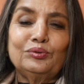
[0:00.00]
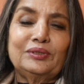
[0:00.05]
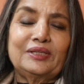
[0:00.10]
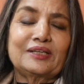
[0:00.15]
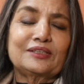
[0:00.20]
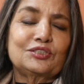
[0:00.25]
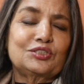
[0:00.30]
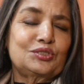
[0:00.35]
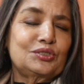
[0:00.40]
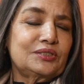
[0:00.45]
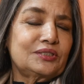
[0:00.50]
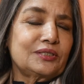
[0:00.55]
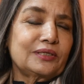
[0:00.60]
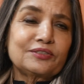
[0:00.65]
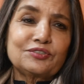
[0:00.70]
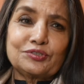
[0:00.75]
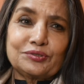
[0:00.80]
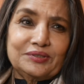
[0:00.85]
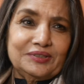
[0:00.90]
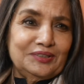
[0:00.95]
That's
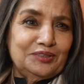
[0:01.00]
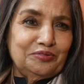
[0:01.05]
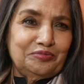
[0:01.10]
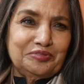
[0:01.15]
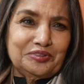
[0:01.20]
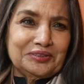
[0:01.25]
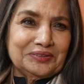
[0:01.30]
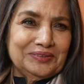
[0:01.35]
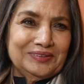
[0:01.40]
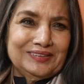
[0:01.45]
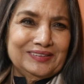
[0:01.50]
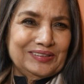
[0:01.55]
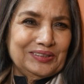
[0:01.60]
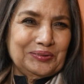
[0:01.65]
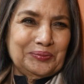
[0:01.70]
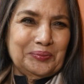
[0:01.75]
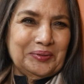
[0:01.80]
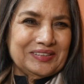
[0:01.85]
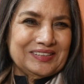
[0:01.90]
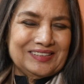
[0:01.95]
such a difficult
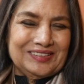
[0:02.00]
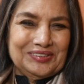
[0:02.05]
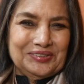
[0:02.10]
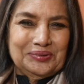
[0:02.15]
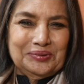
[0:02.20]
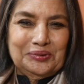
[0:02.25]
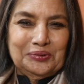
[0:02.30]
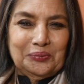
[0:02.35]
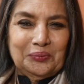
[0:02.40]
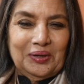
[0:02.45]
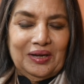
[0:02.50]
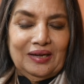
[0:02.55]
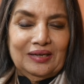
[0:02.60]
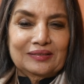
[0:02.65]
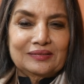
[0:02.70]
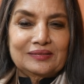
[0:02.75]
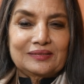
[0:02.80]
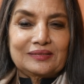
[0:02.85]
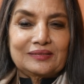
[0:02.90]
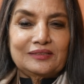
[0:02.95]
question to
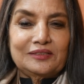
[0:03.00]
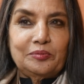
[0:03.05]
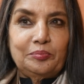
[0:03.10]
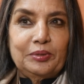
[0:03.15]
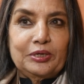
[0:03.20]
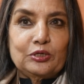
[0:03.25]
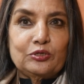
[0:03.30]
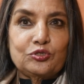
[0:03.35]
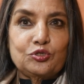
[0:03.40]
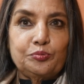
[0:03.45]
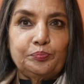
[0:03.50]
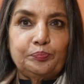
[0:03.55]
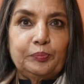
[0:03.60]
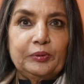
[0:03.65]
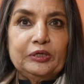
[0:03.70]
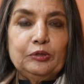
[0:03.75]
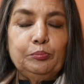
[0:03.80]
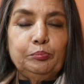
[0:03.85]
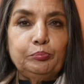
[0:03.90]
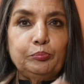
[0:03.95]
answer because to
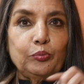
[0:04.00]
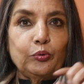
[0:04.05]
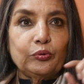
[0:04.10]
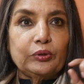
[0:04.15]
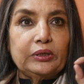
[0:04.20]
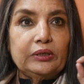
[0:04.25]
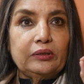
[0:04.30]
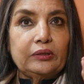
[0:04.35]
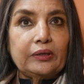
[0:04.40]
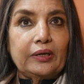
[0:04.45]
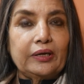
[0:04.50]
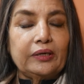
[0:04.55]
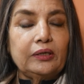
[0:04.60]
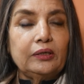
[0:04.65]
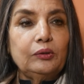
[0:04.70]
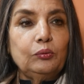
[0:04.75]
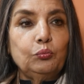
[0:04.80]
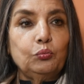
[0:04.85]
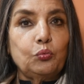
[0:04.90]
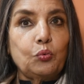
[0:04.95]
pinpoint
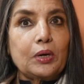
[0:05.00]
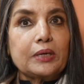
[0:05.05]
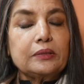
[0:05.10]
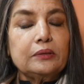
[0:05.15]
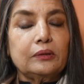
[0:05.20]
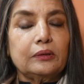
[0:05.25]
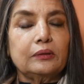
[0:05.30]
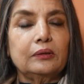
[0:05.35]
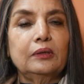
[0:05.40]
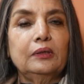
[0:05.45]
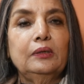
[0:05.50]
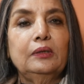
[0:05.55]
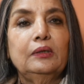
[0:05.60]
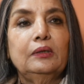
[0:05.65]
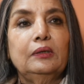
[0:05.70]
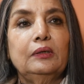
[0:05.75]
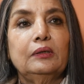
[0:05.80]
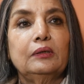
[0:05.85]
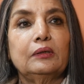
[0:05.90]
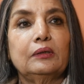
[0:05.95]
any one
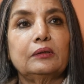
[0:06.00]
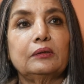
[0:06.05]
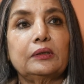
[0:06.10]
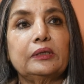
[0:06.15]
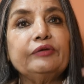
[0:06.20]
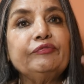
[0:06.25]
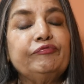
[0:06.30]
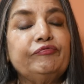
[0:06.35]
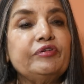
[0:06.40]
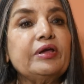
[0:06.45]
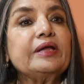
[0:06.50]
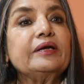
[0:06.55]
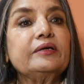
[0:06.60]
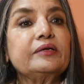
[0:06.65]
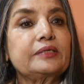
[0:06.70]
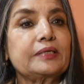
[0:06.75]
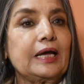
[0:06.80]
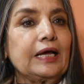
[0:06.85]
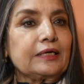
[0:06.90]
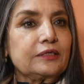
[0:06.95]

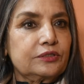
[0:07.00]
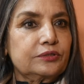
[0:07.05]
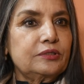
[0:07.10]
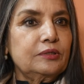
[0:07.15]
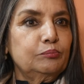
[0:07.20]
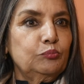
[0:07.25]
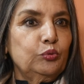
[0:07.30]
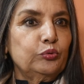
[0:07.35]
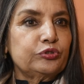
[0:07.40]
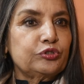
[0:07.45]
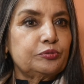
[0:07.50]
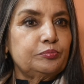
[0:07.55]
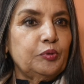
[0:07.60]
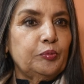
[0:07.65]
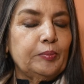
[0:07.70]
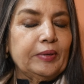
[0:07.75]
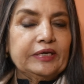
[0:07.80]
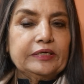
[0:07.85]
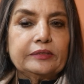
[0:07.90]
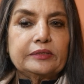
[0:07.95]
event as the most
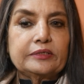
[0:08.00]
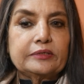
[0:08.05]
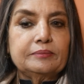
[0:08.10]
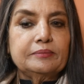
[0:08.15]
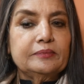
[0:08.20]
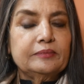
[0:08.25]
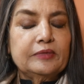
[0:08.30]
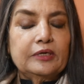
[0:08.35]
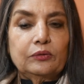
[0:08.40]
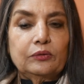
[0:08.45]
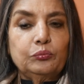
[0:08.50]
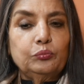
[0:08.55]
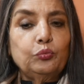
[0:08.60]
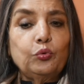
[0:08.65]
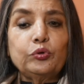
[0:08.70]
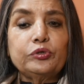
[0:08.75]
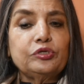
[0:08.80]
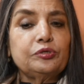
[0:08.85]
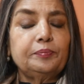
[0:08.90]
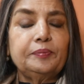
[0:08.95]
momentum
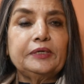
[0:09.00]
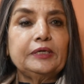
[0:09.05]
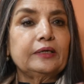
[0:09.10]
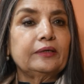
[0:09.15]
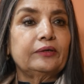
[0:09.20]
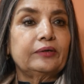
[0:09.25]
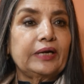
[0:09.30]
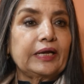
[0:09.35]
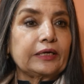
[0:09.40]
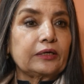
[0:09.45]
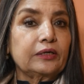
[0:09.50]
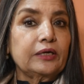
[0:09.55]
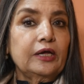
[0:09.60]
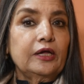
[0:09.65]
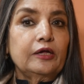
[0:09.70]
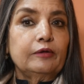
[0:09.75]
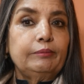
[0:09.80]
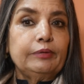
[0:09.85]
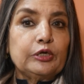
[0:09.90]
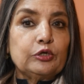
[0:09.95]
won't be correct
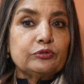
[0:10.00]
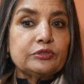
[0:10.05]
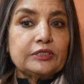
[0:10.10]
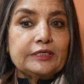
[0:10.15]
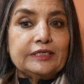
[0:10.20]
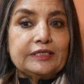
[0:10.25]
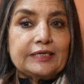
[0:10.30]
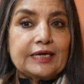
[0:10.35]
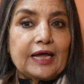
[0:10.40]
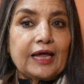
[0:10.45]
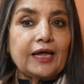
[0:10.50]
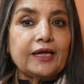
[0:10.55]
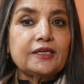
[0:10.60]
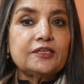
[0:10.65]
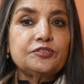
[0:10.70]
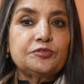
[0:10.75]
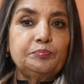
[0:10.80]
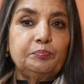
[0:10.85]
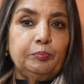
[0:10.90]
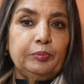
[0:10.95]
because it
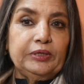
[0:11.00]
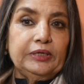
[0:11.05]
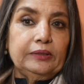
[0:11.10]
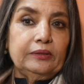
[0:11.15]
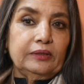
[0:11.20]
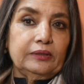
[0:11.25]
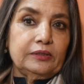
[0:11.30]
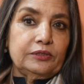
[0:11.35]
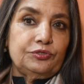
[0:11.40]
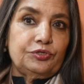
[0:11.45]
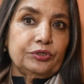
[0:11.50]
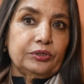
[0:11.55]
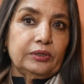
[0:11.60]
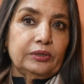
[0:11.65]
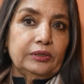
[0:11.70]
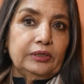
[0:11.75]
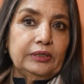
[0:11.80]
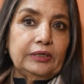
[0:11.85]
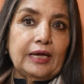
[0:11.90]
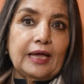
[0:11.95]
has been a
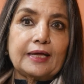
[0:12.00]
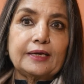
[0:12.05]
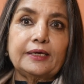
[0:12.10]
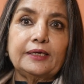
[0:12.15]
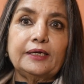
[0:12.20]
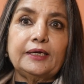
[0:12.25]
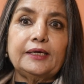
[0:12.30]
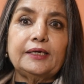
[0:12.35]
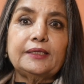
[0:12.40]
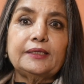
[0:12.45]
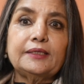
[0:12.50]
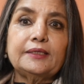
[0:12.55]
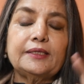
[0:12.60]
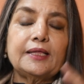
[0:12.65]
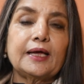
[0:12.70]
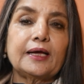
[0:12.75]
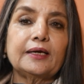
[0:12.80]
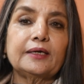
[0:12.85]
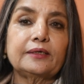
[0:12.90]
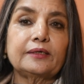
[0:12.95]
journey, and in
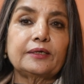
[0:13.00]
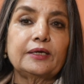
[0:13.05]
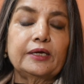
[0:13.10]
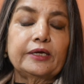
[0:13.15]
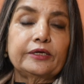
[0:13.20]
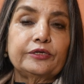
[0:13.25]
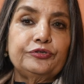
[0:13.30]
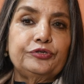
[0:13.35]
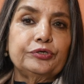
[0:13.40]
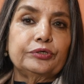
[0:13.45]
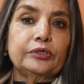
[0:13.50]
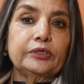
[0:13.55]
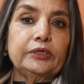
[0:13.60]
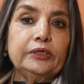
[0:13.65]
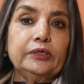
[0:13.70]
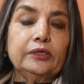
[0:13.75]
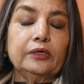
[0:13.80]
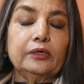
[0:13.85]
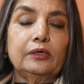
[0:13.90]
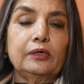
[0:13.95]
that
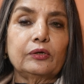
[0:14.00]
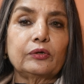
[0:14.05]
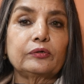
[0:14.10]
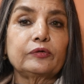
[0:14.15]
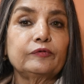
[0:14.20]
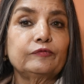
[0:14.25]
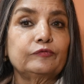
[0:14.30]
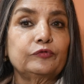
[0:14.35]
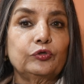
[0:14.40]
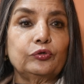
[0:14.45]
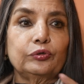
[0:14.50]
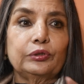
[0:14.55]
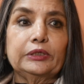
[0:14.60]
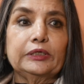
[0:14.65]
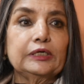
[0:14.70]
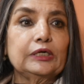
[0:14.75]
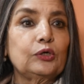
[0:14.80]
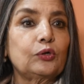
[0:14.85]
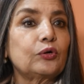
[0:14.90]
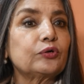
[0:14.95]
journey a lot of good
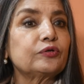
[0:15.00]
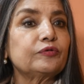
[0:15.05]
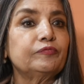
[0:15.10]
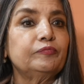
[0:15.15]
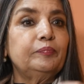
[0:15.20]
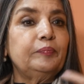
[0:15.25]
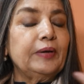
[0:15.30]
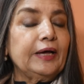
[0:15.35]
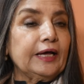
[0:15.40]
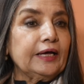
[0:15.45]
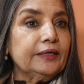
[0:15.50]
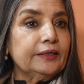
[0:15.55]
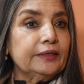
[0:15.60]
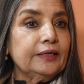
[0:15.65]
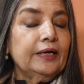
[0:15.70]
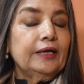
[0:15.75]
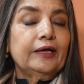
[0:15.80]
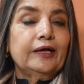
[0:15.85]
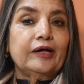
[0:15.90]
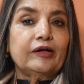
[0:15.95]
and a lot of bad
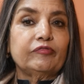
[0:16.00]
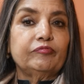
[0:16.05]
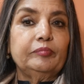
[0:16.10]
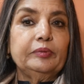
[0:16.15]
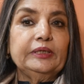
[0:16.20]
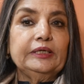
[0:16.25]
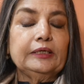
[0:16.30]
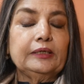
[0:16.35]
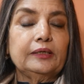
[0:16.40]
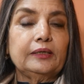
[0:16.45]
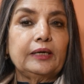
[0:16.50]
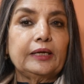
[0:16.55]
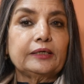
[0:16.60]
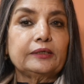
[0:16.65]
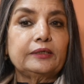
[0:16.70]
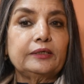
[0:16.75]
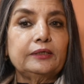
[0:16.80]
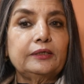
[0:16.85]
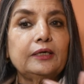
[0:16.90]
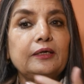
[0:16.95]
have been
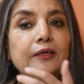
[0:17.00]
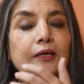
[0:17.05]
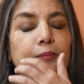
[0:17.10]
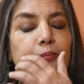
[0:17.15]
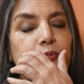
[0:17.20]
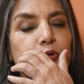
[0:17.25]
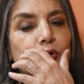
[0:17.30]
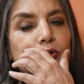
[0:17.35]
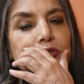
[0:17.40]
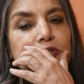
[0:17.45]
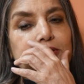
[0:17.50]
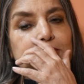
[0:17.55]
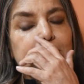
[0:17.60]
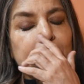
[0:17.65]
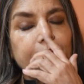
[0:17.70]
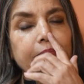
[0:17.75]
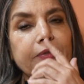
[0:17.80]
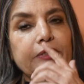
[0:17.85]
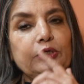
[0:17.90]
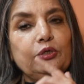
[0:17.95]
collected, and I'm not
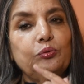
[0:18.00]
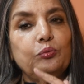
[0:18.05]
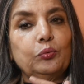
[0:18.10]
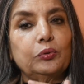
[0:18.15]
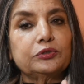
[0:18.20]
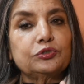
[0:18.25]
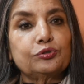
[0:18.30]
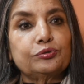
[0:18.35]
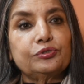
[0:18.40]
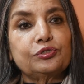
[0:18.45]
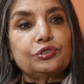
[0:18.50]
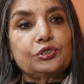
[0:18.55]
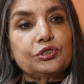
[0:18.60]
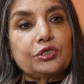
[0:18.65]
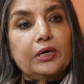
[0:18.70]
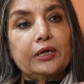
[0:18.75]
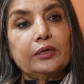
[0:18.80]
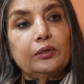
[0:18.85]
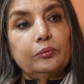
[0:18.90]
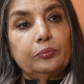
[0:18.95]
somebody who wants to
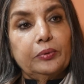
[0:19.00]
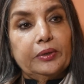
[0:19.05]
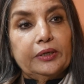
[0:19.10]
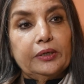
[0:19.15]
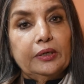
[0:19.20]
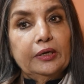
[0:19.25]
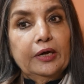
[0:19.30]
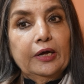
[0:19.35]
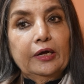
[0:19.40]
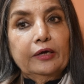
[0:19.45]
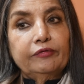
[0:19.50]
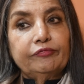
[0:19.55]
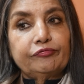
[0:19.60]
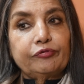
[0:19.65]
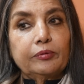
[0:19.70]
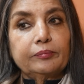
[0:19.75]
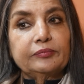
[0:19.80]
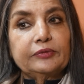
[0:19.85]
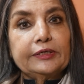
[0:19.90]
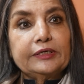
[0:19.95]
shy away
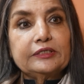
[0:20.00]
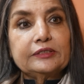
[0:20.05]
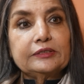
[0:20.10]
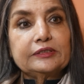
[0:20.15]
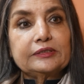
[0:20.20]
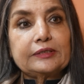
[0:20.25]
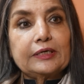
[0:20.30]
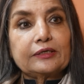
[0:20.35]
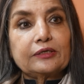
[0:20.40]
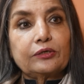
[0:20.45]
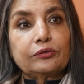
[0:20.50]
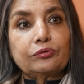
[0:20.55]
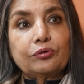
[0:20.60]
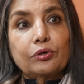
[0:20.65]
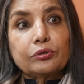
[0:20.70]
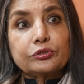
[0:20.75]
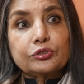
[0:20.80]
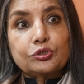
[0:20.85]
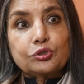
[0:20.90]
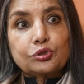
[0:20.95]
from things that are
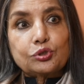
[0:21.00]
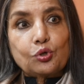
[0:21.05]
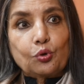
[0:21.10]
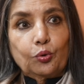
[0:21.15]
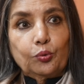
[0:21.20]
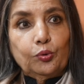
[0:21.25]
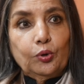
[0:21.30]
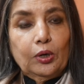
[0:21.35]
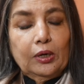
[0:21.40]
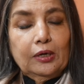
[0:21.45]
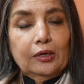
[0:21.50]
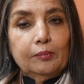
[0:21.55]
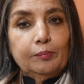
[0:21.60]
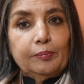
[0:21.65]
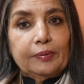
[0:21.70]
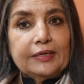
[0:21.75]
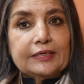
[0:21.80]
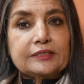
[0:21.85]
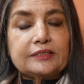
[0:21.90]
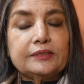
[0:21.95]
not so
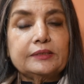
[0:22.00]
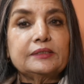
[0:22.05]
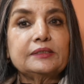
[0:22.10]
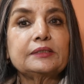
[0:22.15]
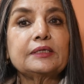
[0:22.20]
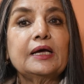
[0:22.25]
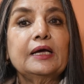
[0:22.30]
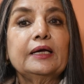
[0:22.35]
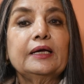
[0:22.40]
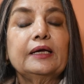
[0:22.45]
pleasant